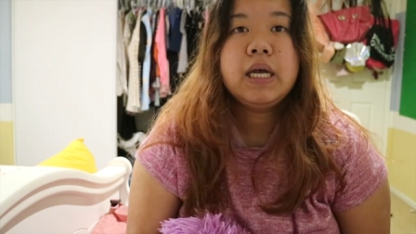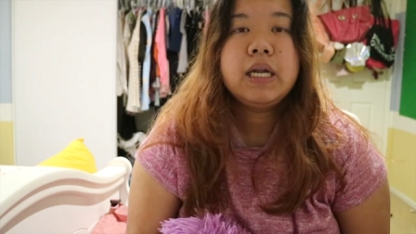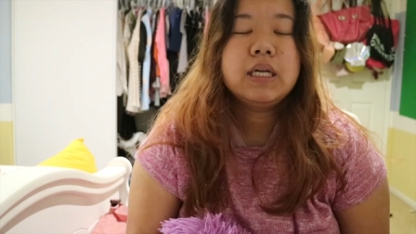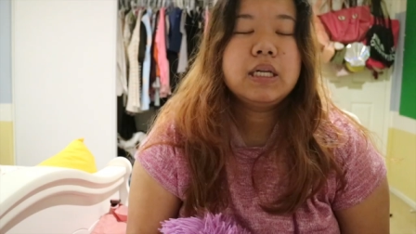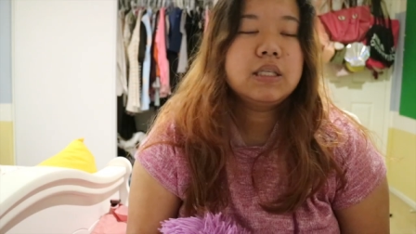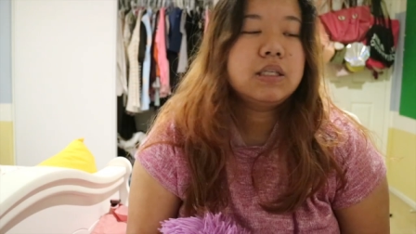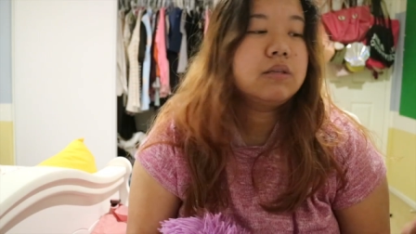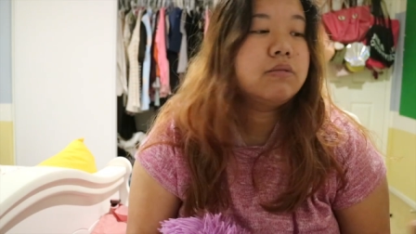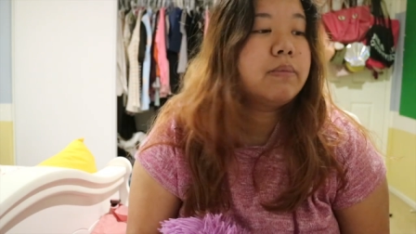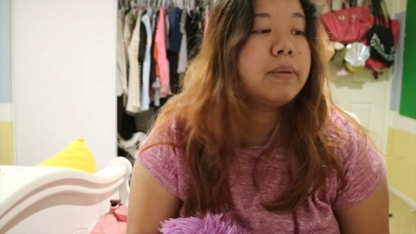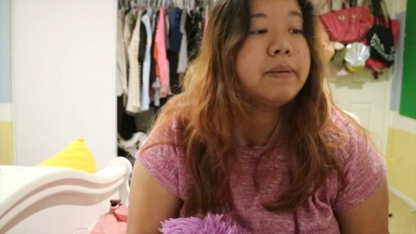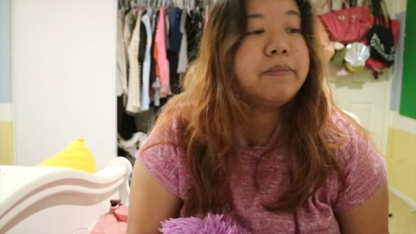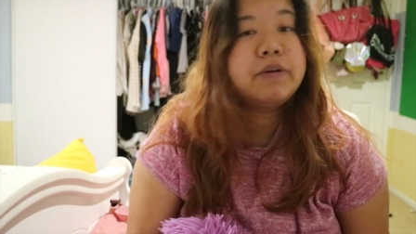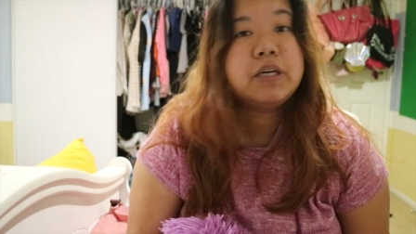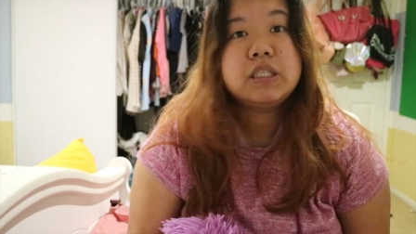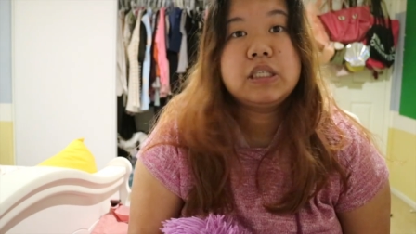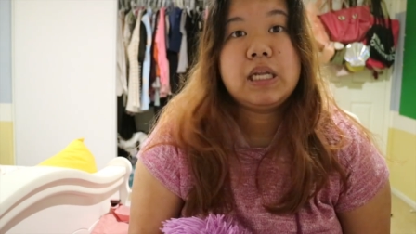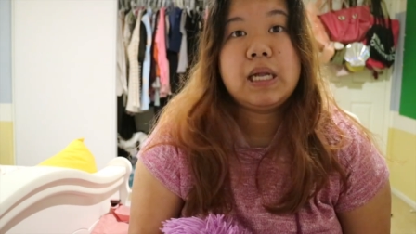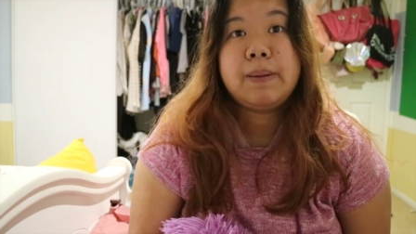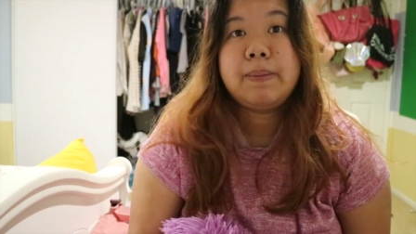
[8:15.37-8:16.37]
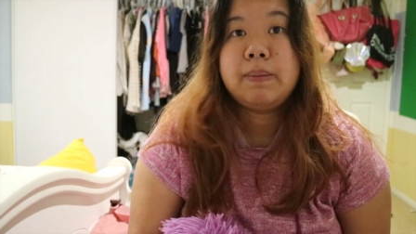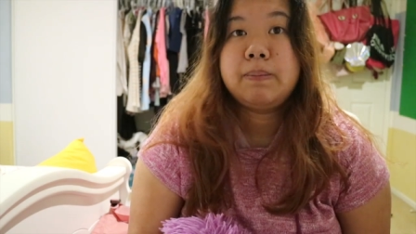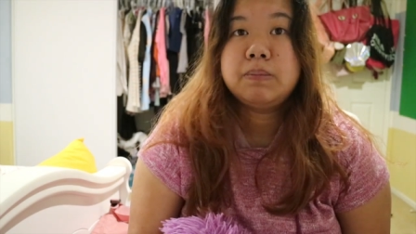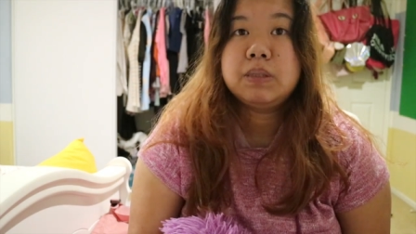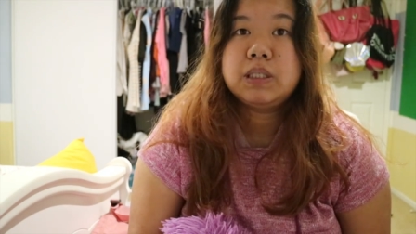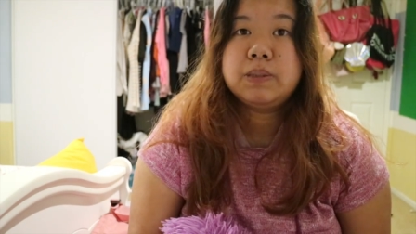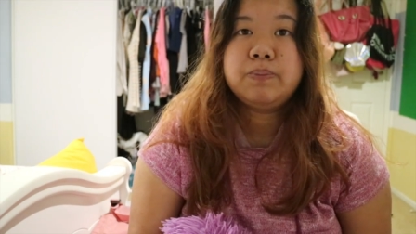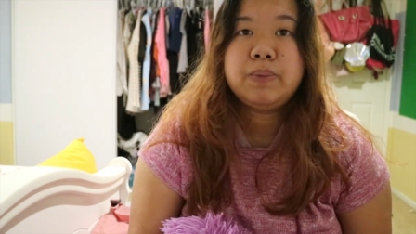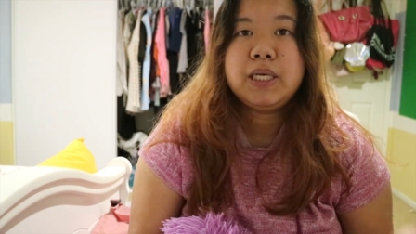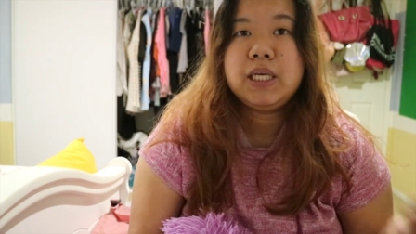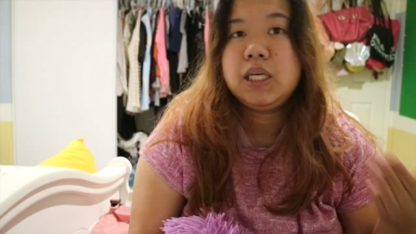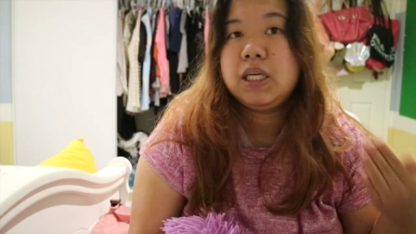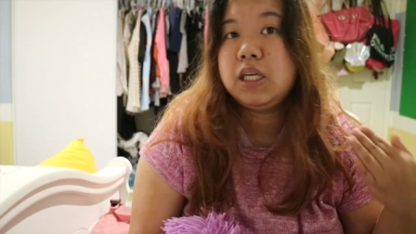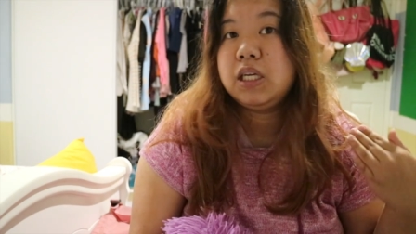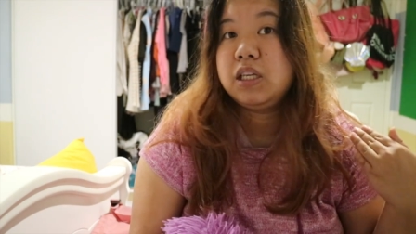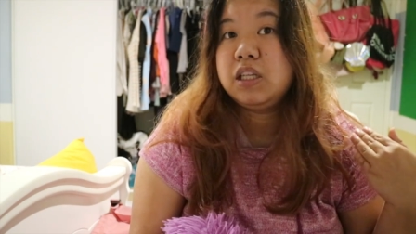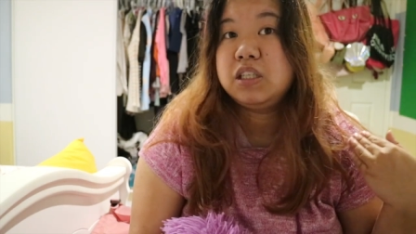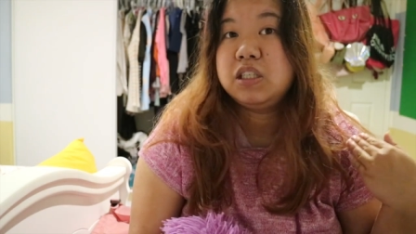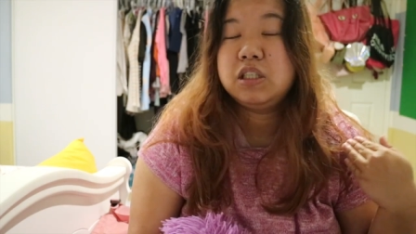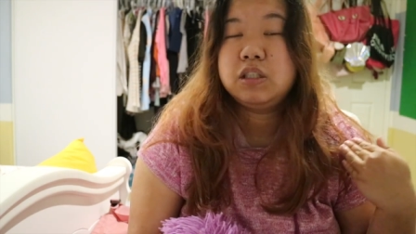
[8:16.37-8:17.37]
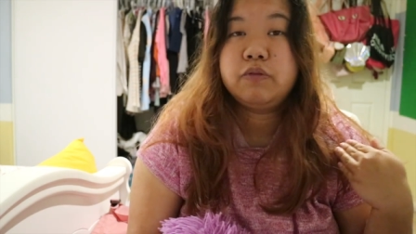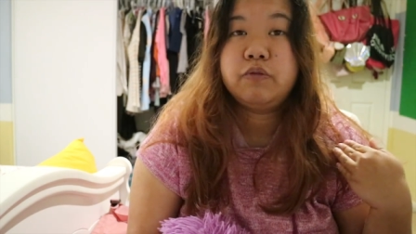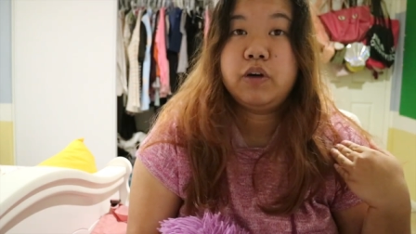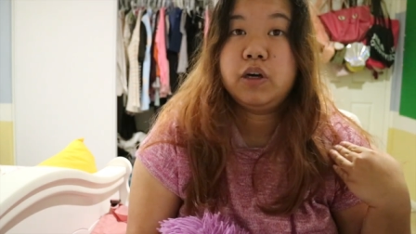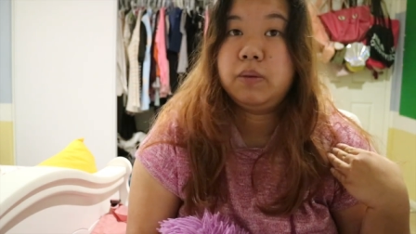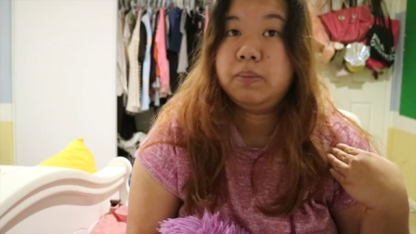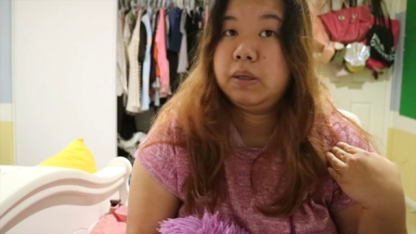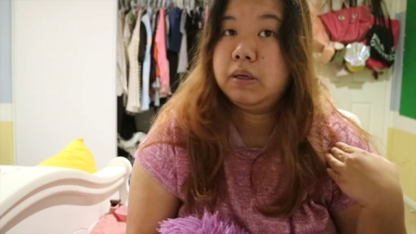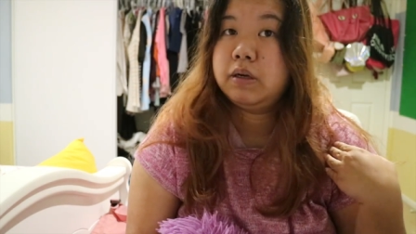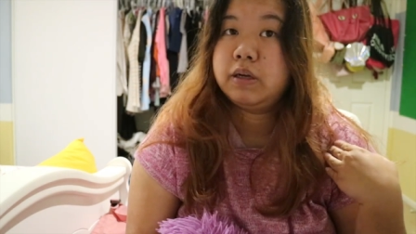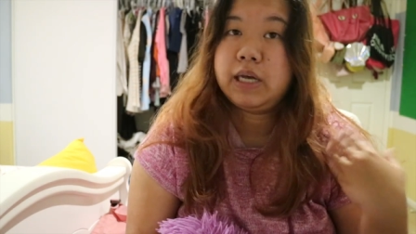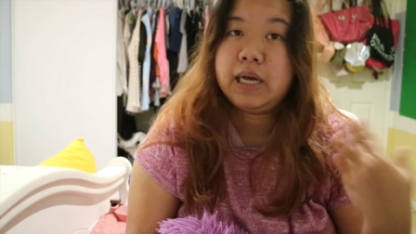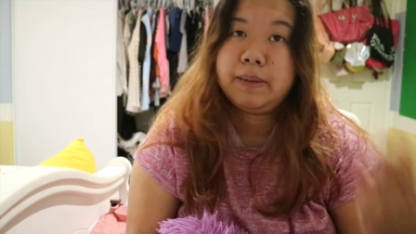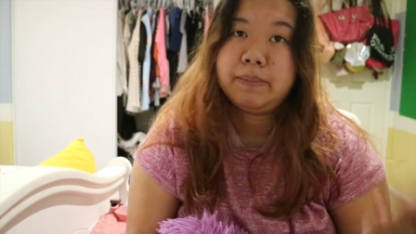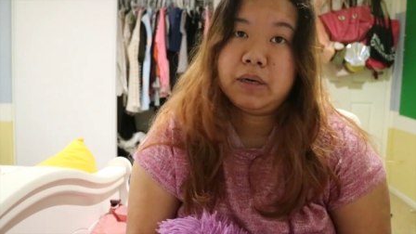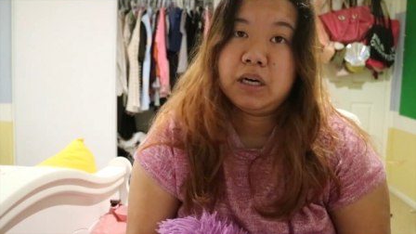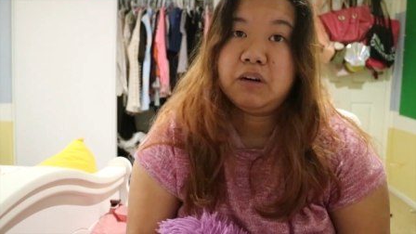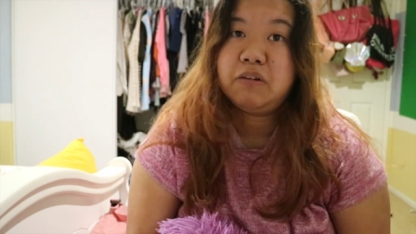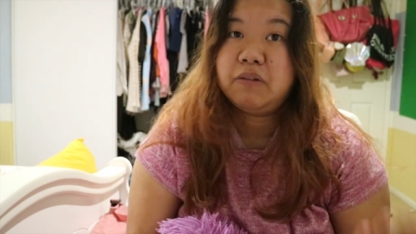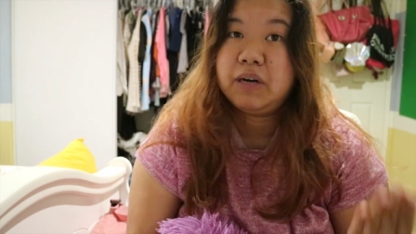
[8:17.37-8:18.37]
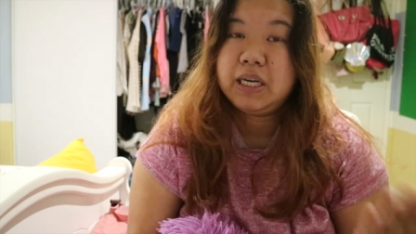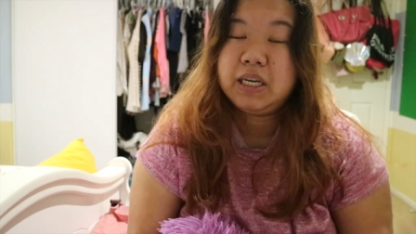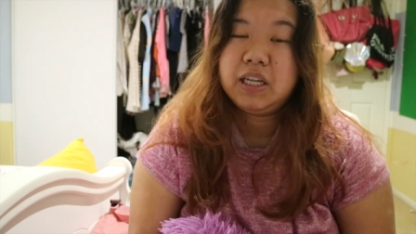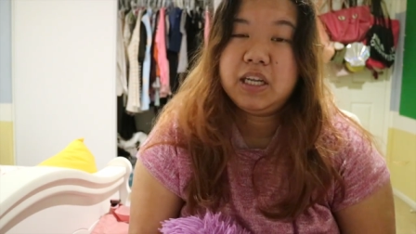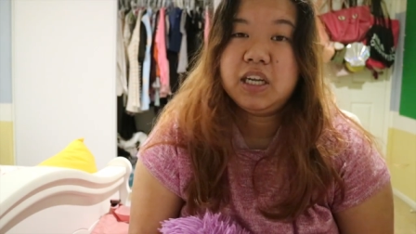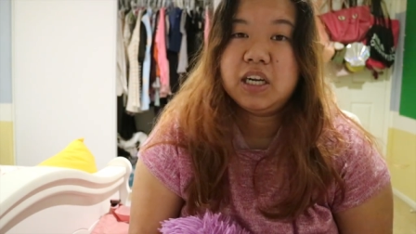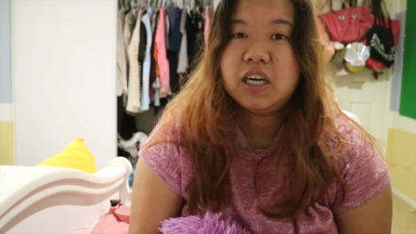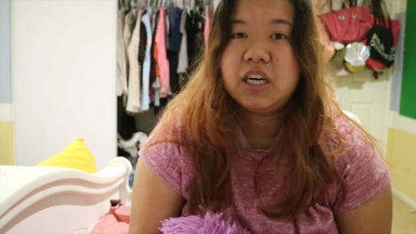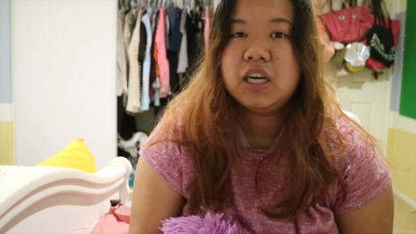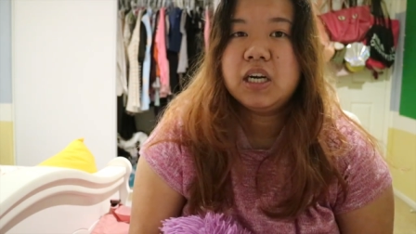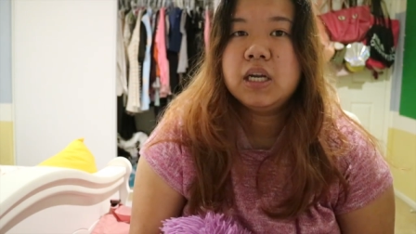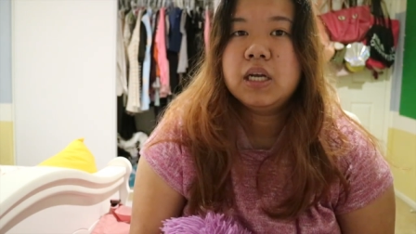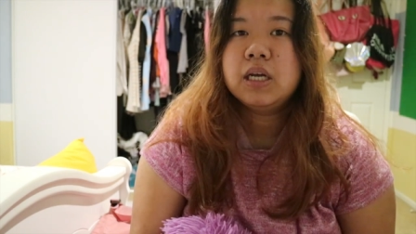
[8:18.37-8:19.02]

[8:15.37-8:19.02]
This is my first time I'm speaking English in front of the camera right here.